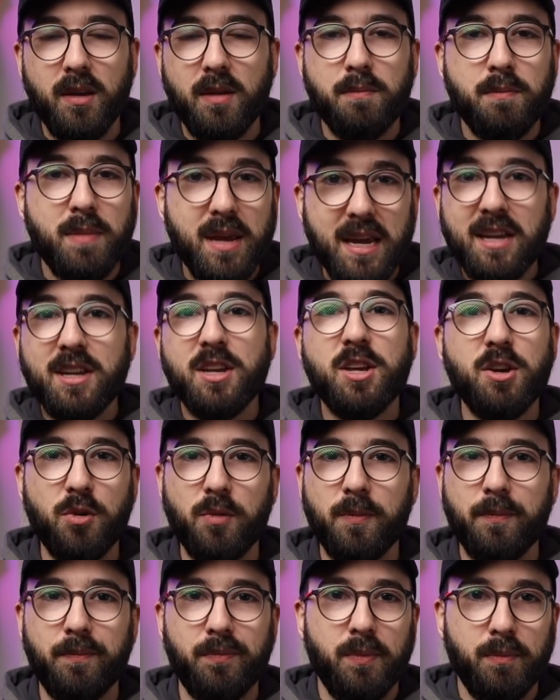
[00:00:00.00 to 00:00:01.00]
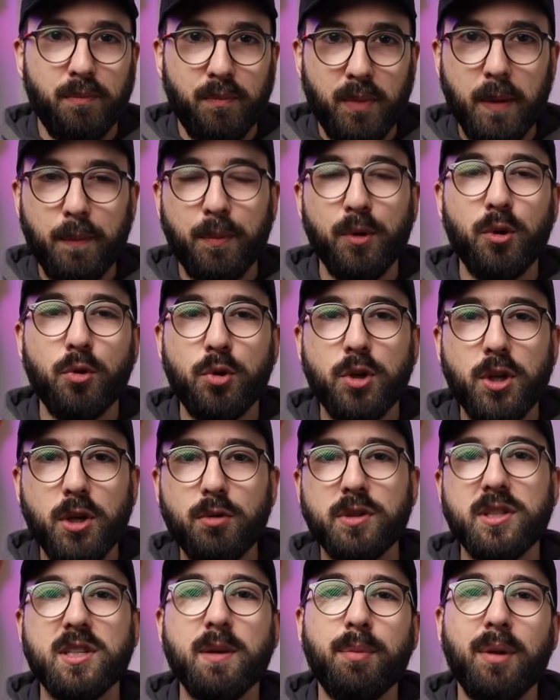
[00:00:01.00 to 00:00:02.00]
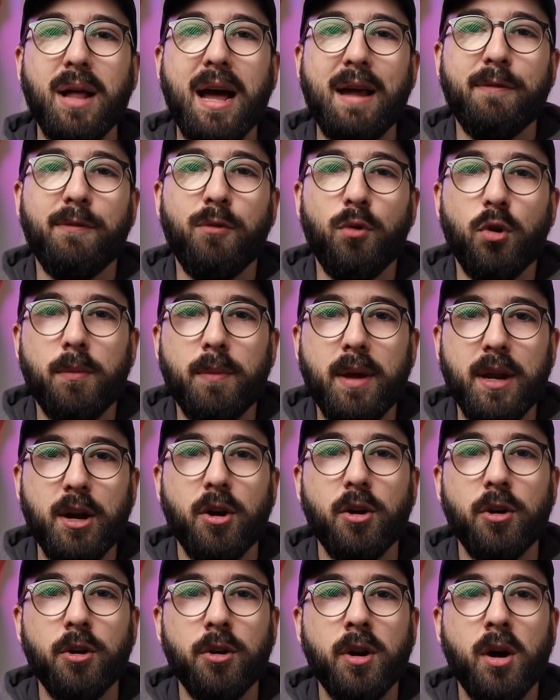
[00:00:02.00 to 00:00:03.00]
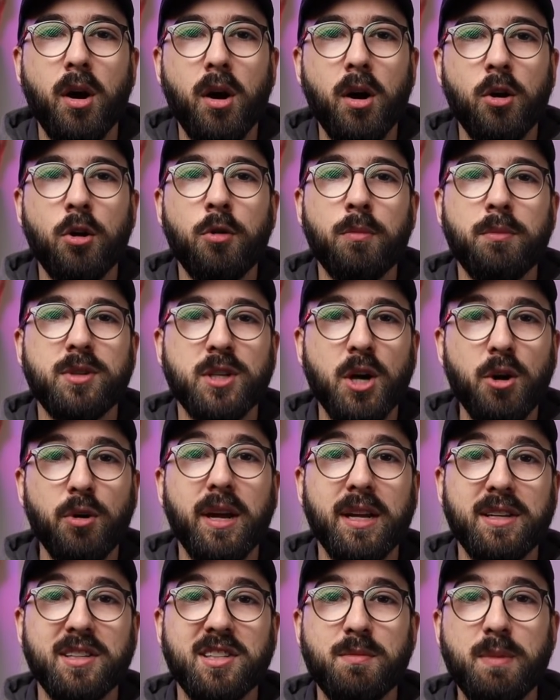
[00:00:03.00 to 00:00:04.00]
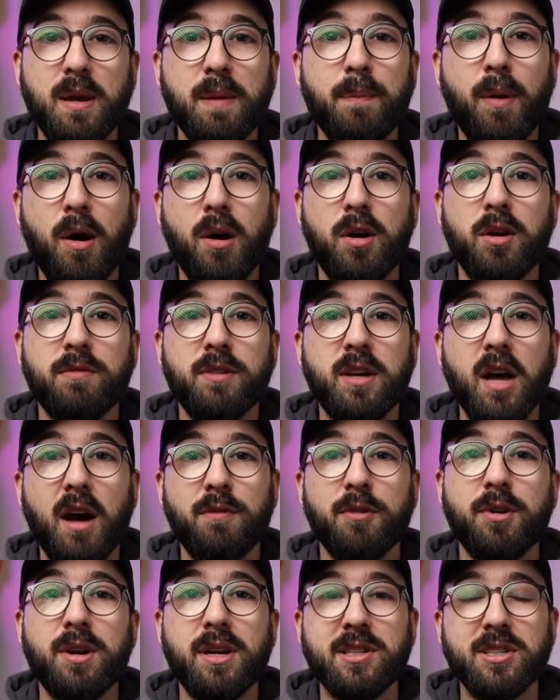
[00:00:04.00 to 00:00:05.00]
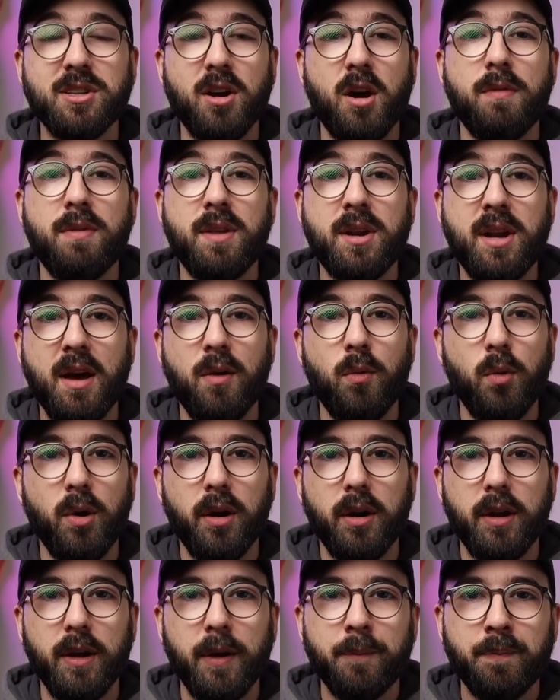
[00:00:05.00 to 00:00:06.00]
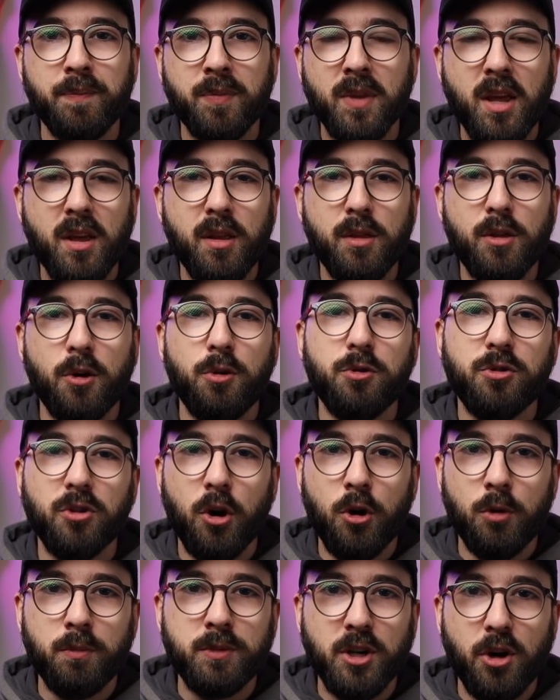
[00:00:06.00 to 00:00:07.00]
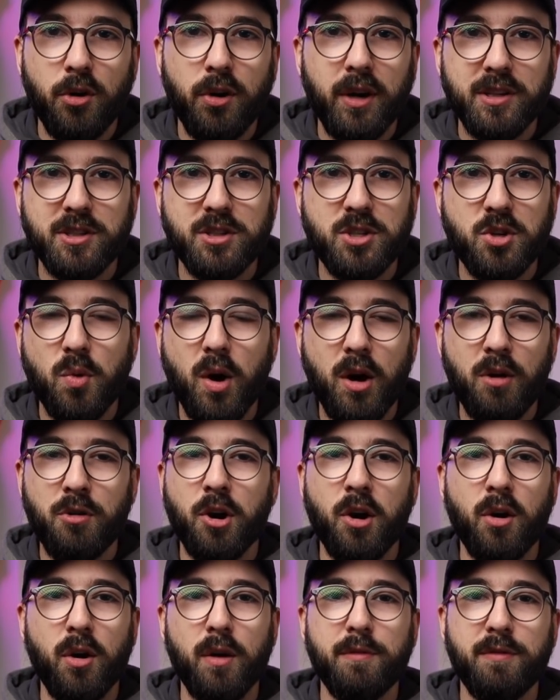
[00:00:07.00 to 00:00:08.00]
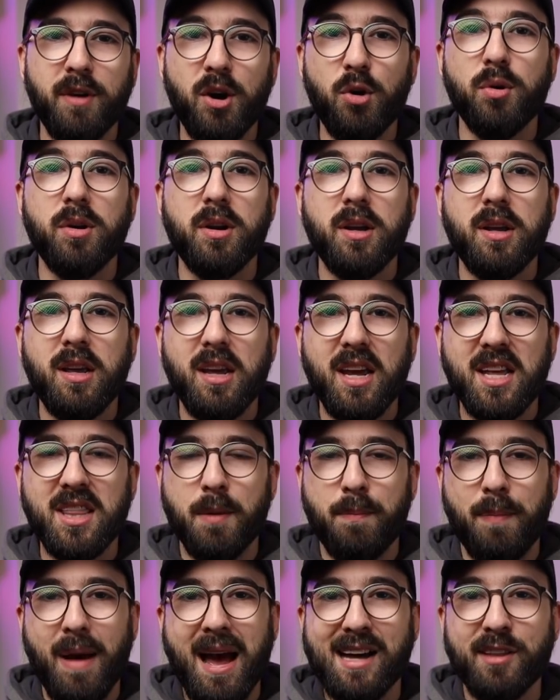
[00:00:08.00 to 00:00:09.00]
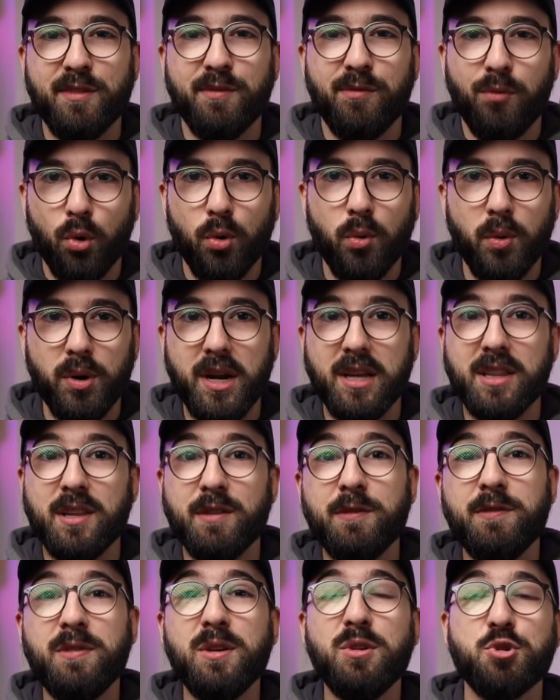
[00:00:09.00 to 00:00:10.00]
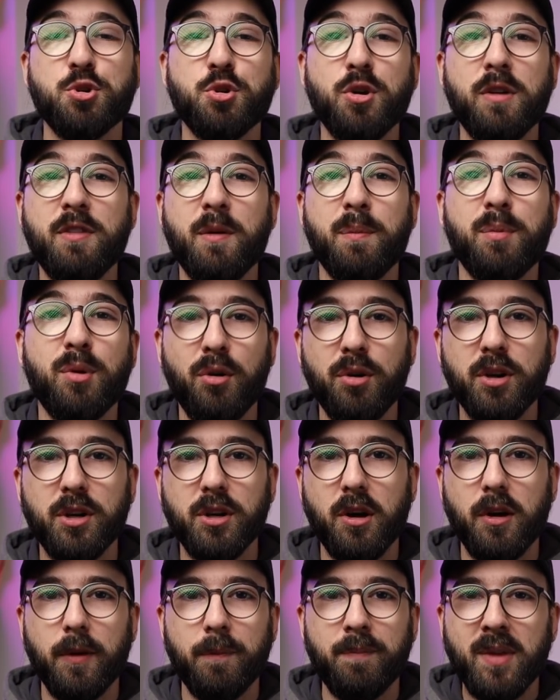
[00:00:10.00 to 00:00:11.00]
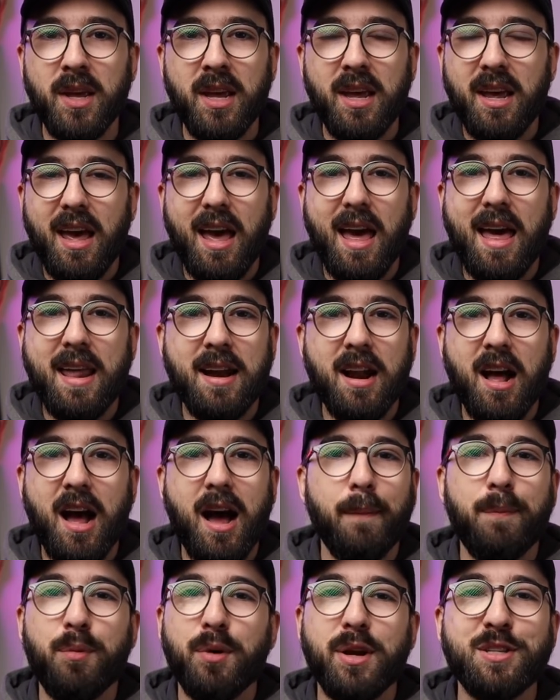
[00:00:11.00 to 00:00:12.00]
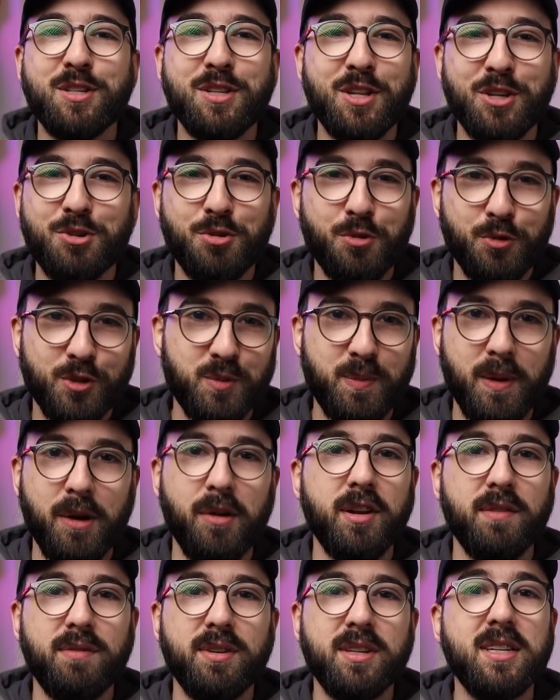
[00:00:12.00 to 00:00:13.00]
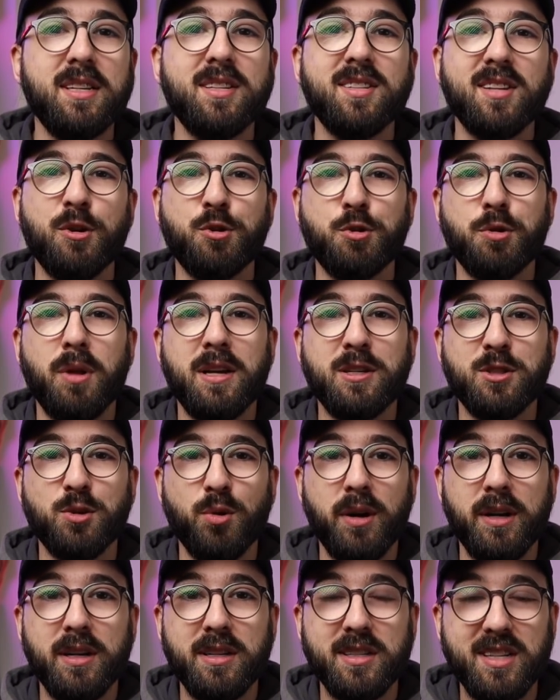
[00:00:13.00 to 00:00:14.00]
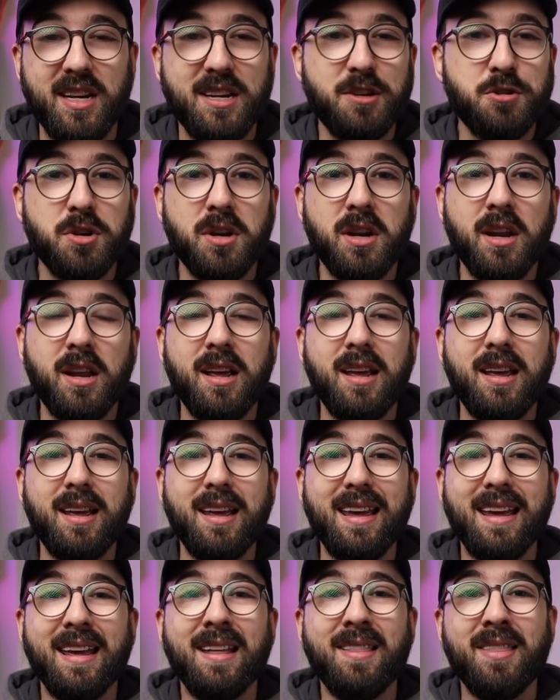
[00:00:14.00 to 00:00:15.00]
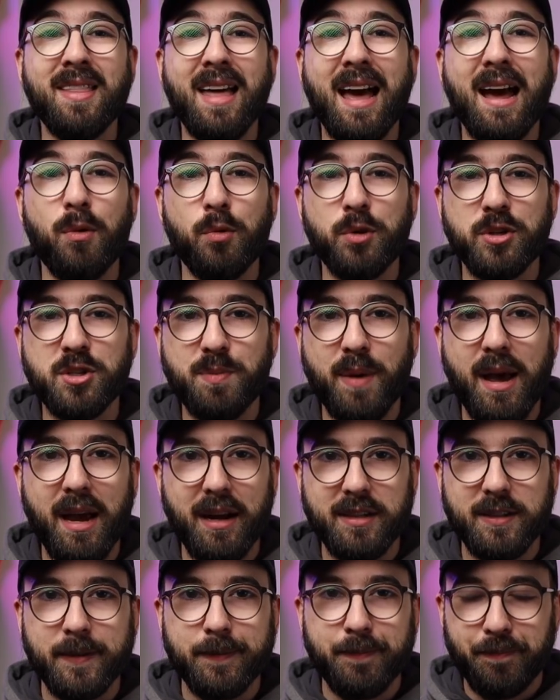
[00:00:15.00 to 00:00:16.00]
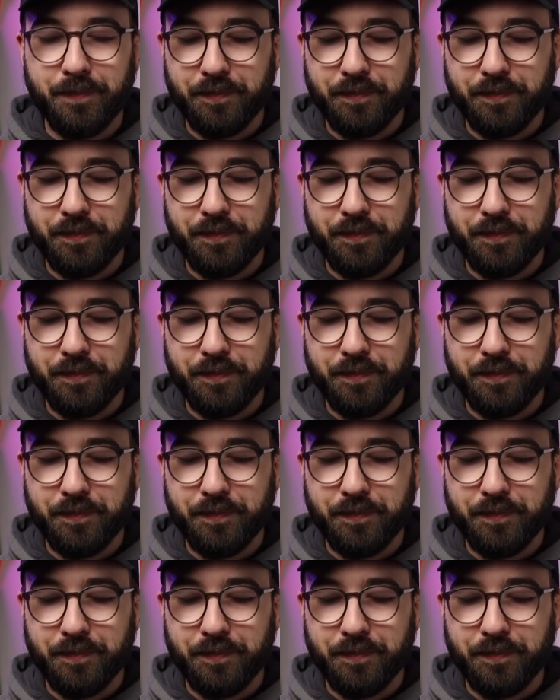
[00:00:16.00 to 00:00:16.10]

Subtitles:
Me and you. People who use the platform and earn Omm tokens to be a part of governance on the network. Those Omm tokens you own are a vote in the path forward and the future of the protocol, and it operates in the true spirit of a decentralized organization in that respect.